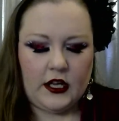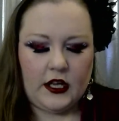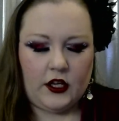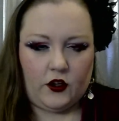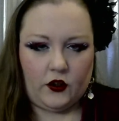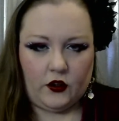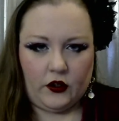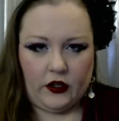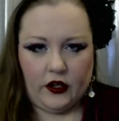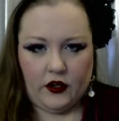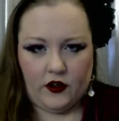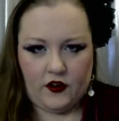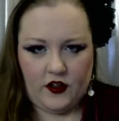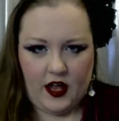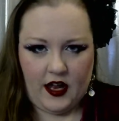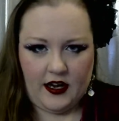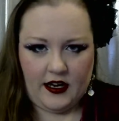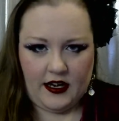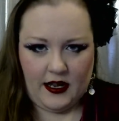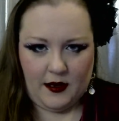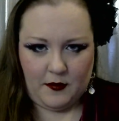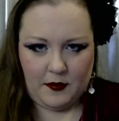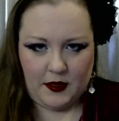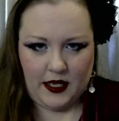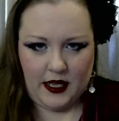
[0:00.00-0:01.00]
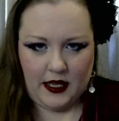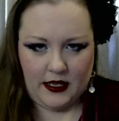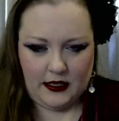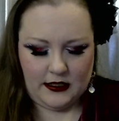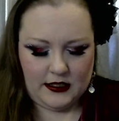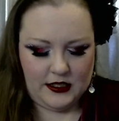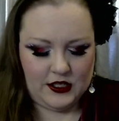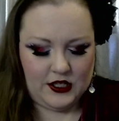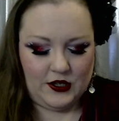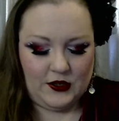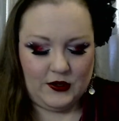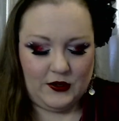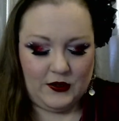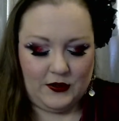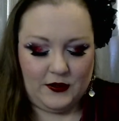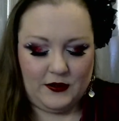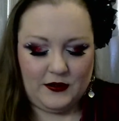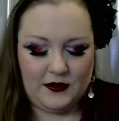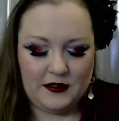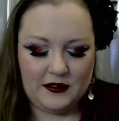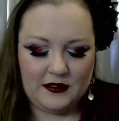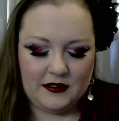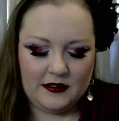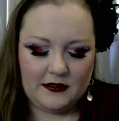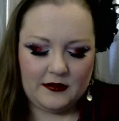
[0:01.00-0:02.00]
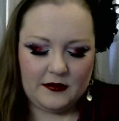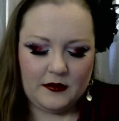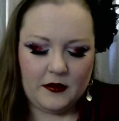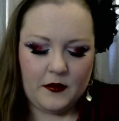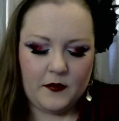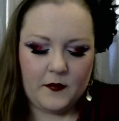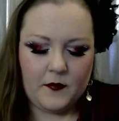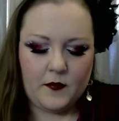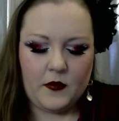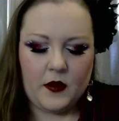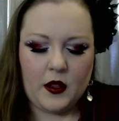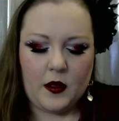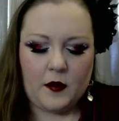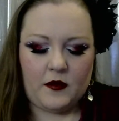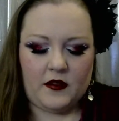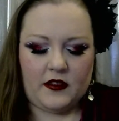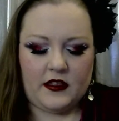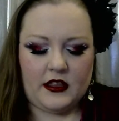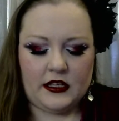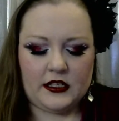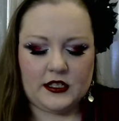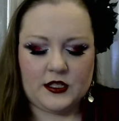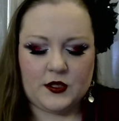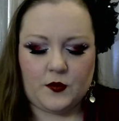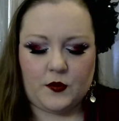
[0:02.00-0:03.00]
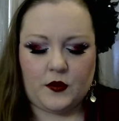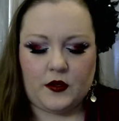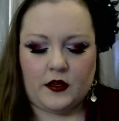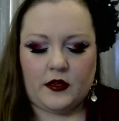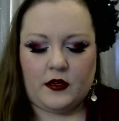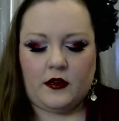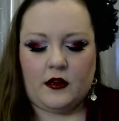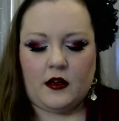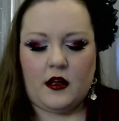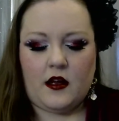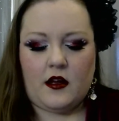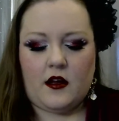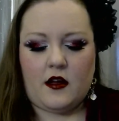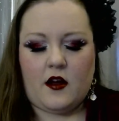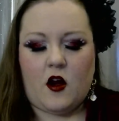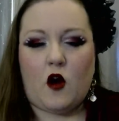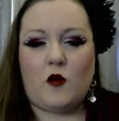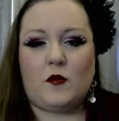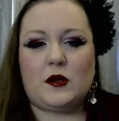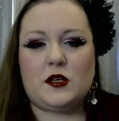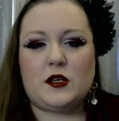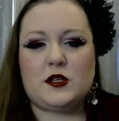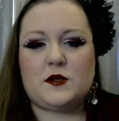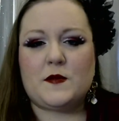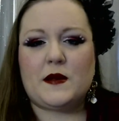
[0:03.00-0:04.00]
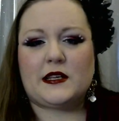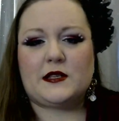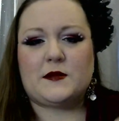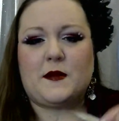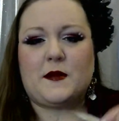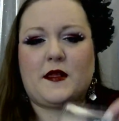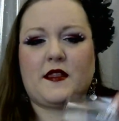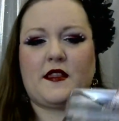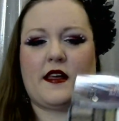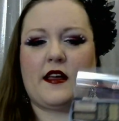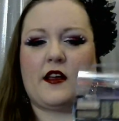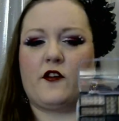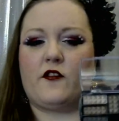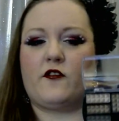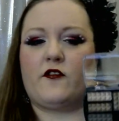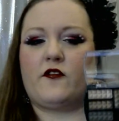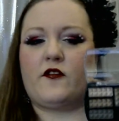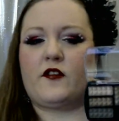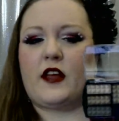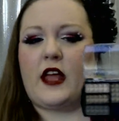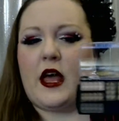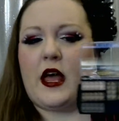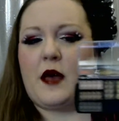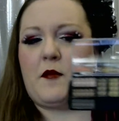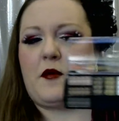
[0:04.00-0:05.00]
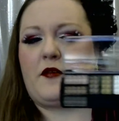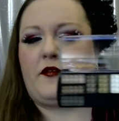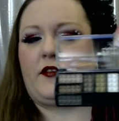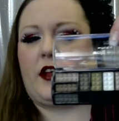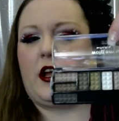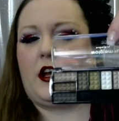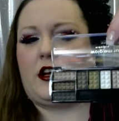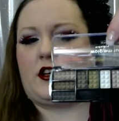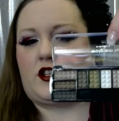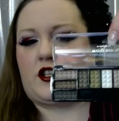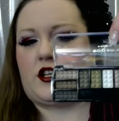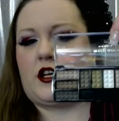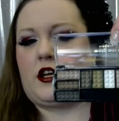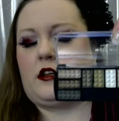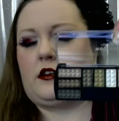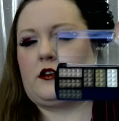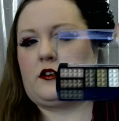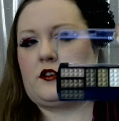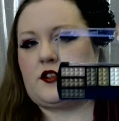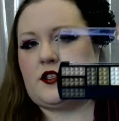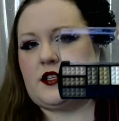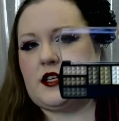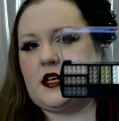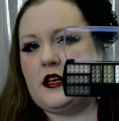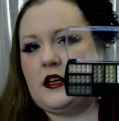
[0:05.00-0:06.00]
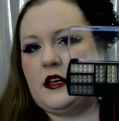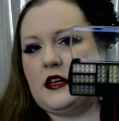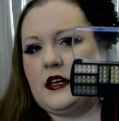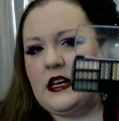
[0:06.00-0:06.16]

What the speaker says: You'll hear that name again too. This one almost makes me think of camouflage colors.